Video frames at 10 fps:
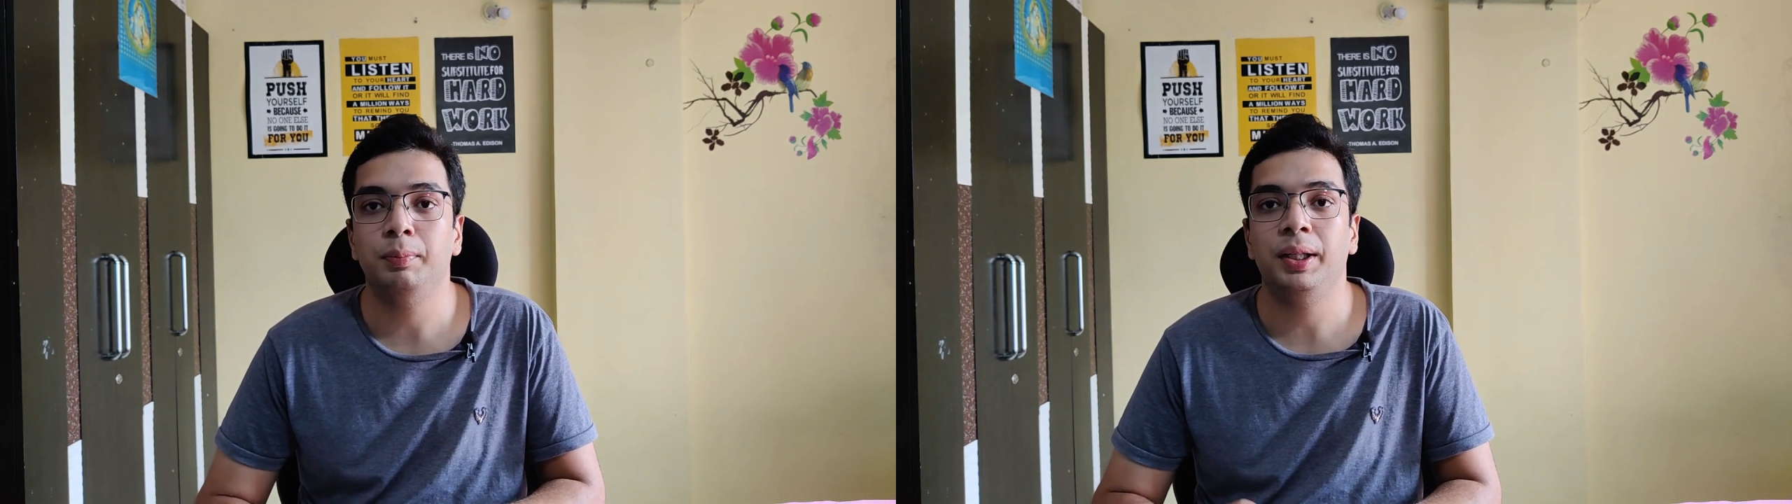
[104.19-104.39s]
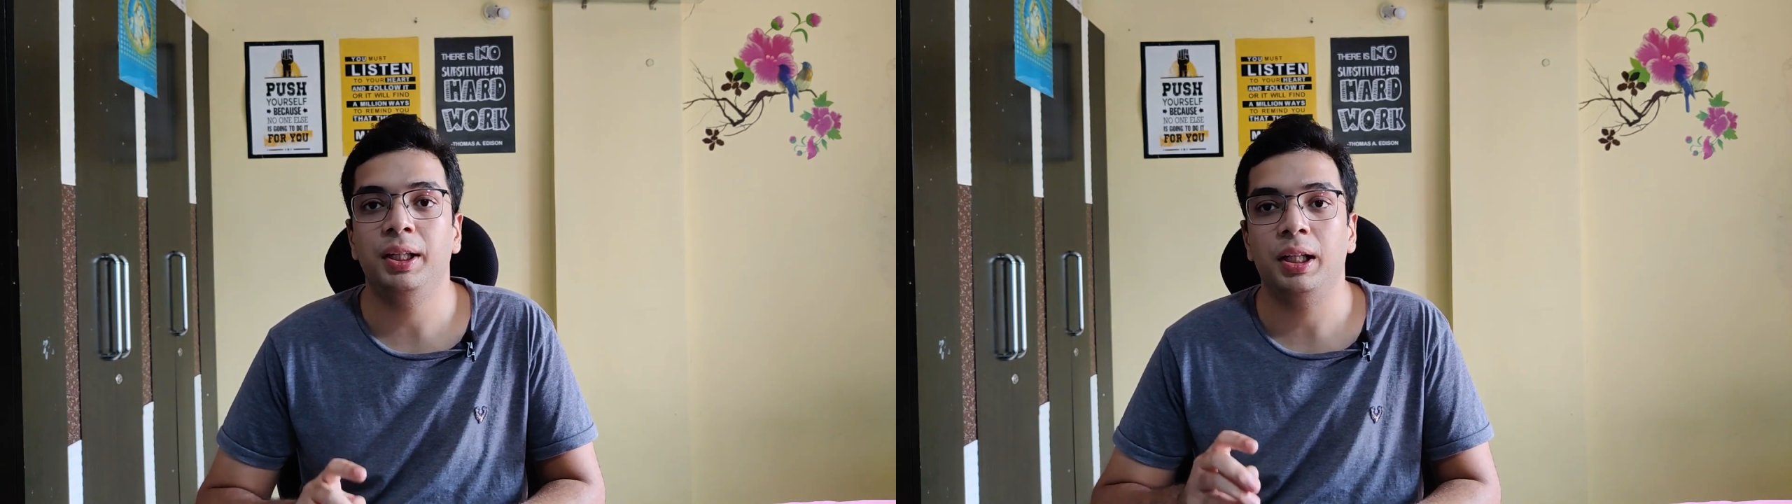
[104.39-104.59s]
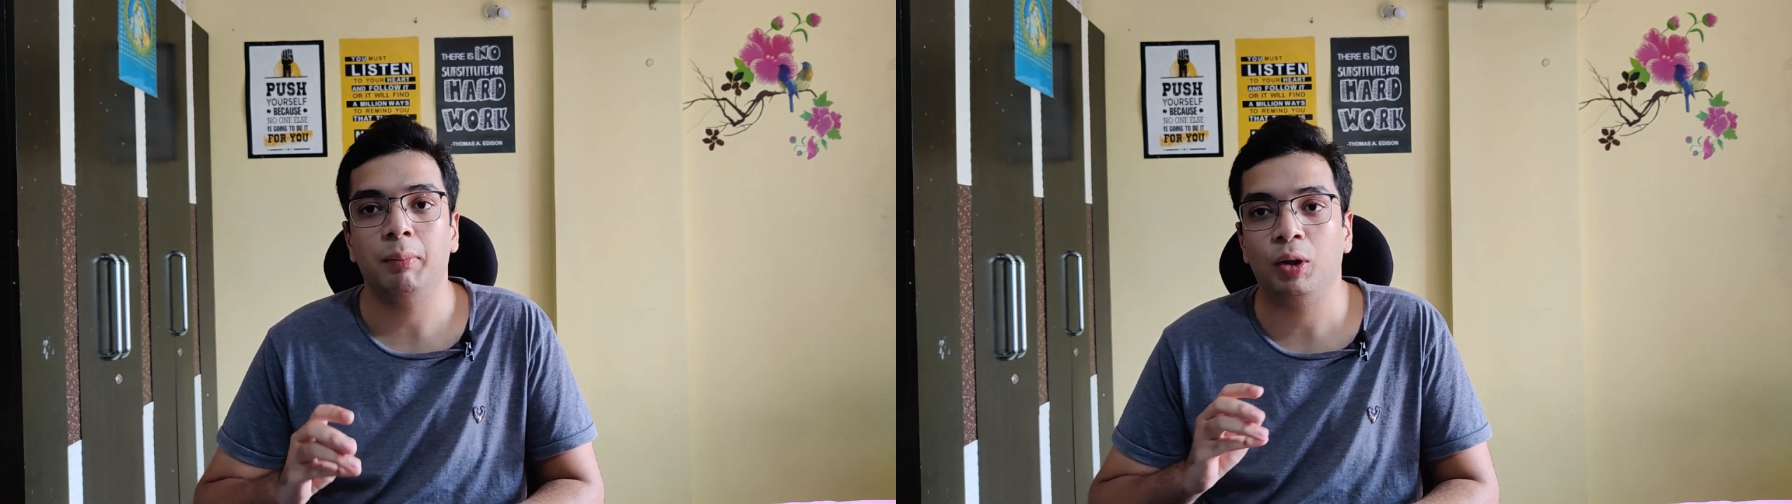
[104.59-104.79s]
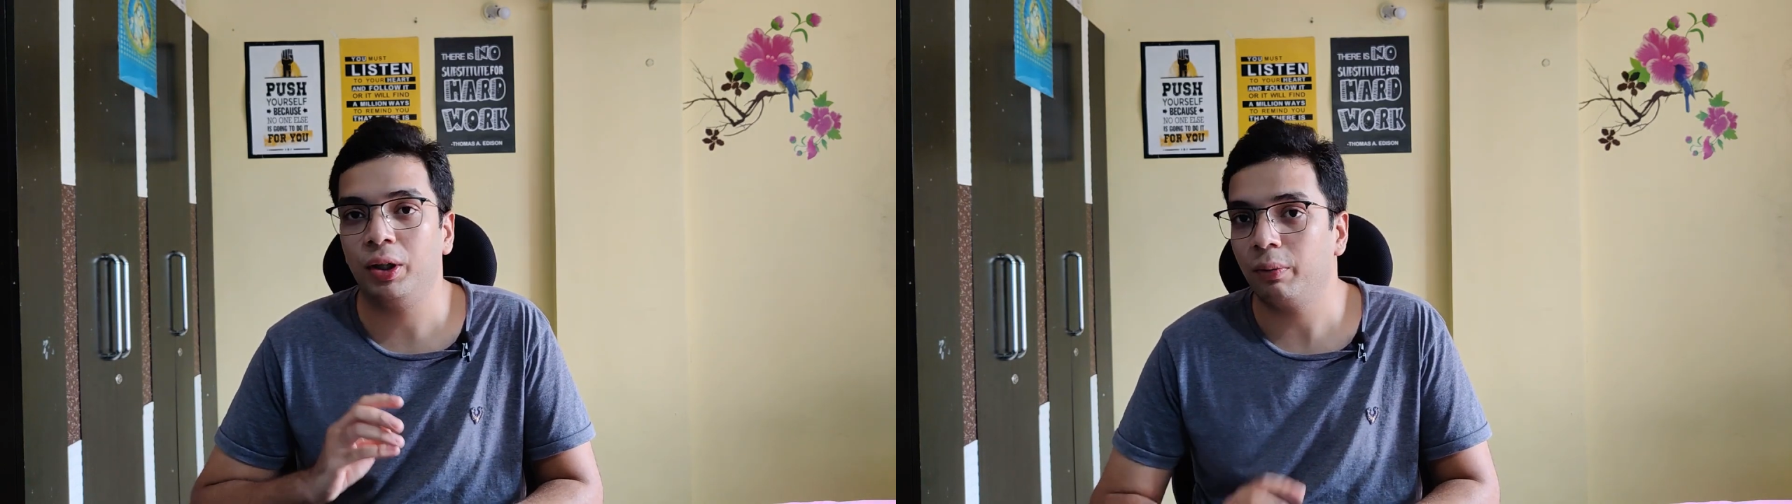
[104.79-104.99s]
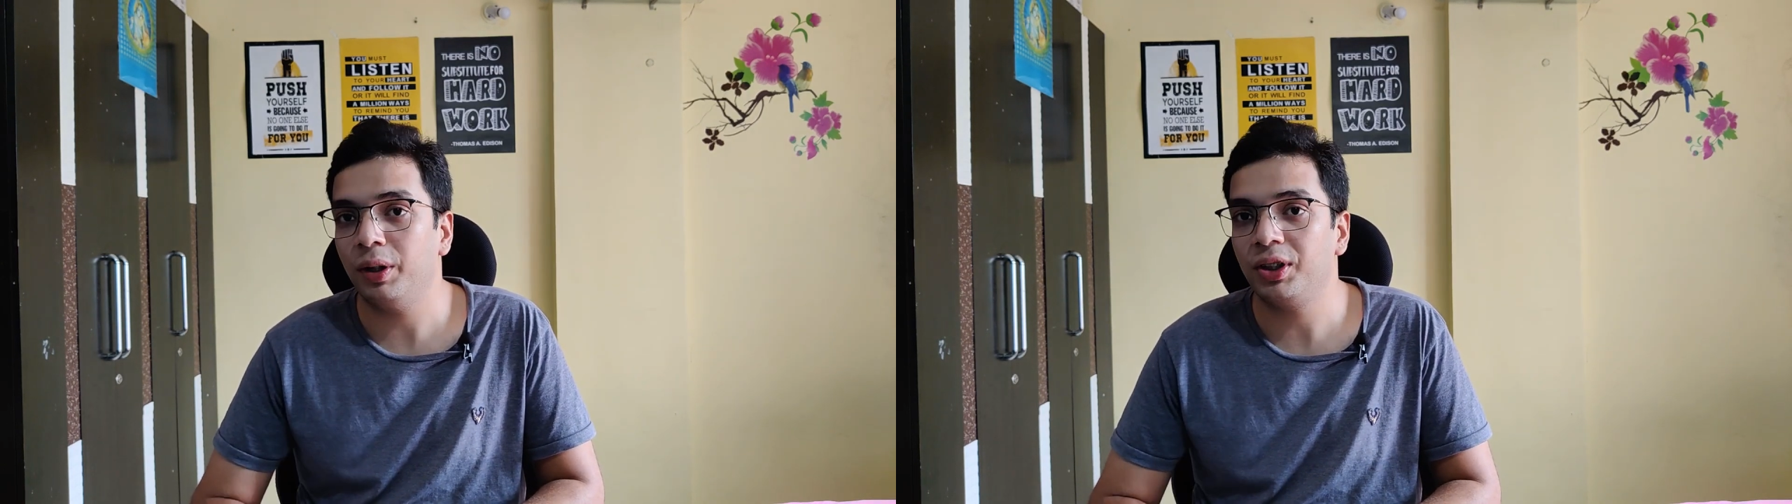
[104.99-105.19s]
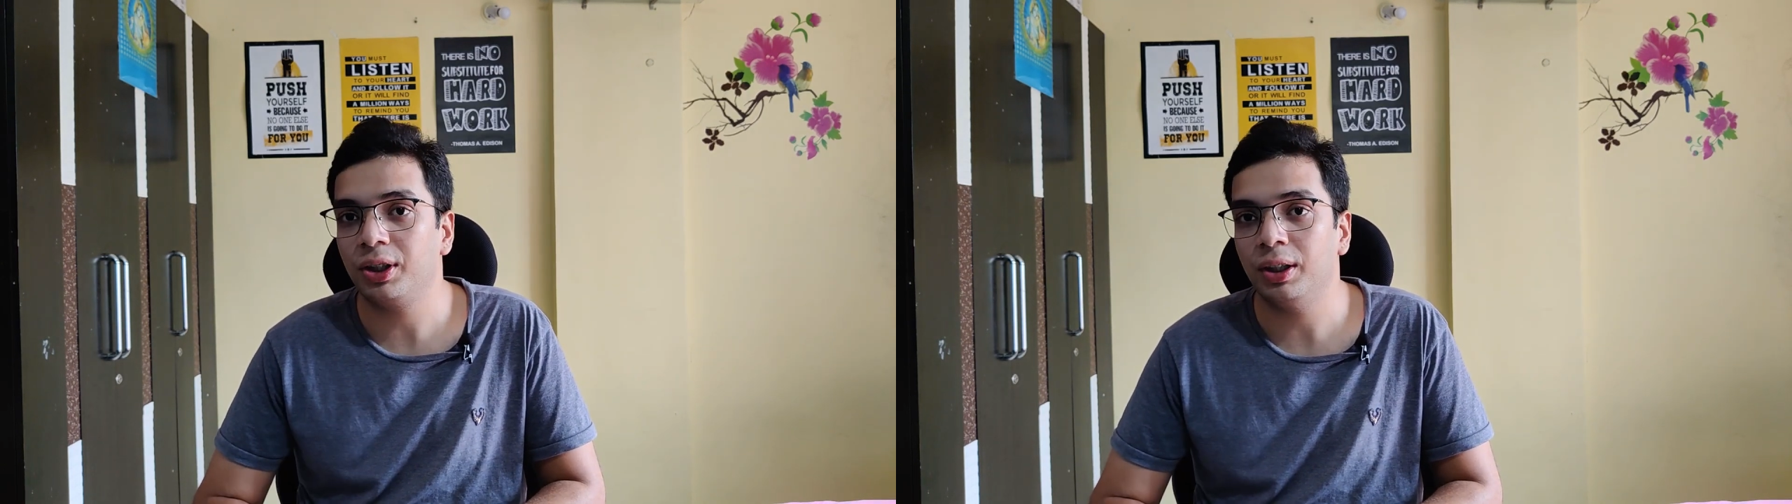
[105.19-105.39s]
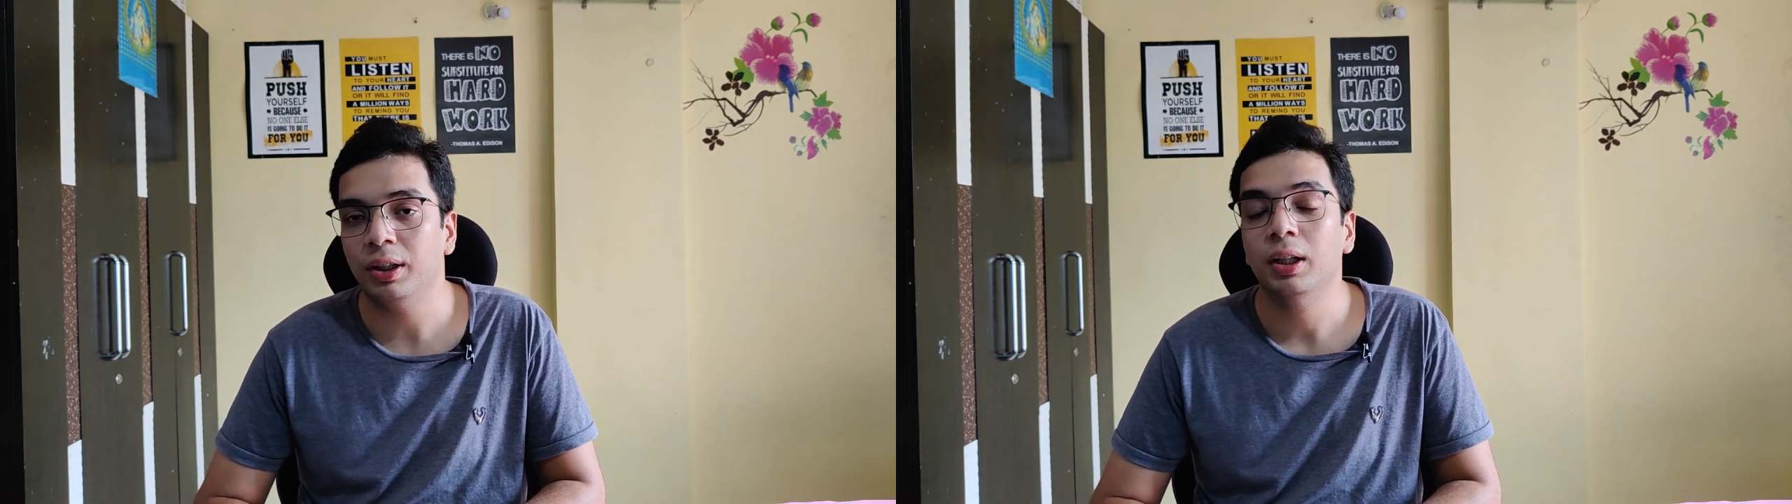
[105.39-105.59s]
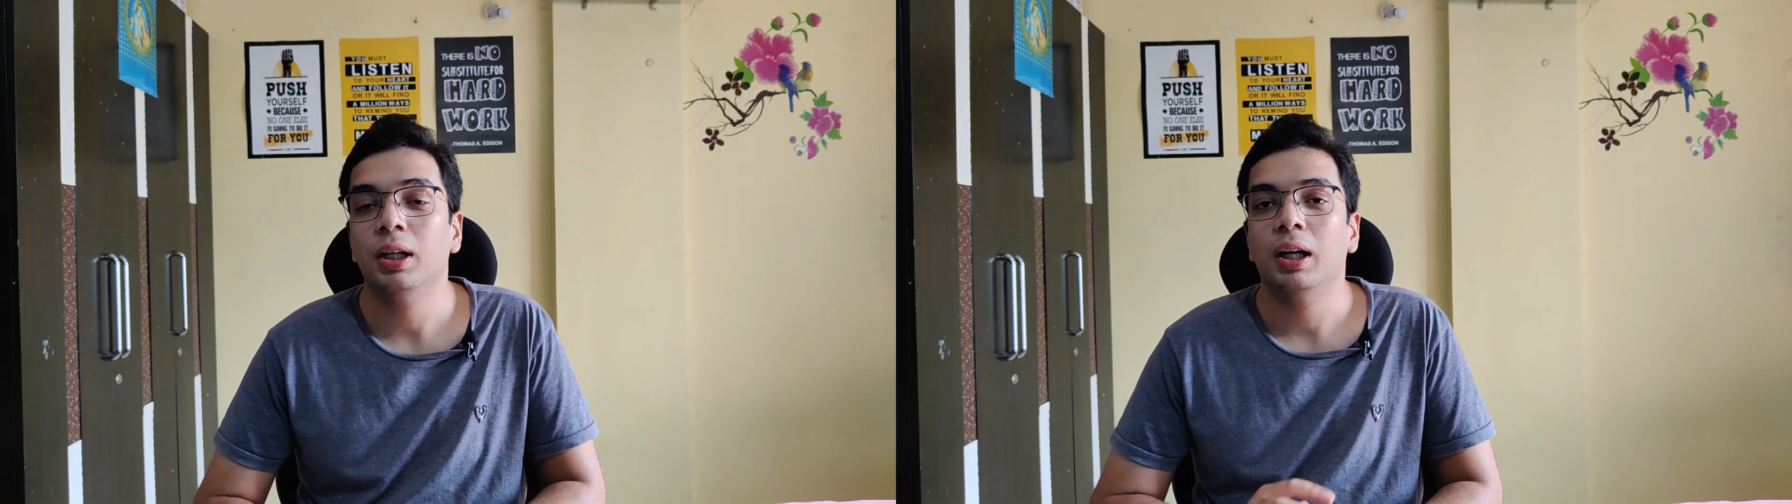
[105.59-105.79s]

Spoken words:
be it about the question.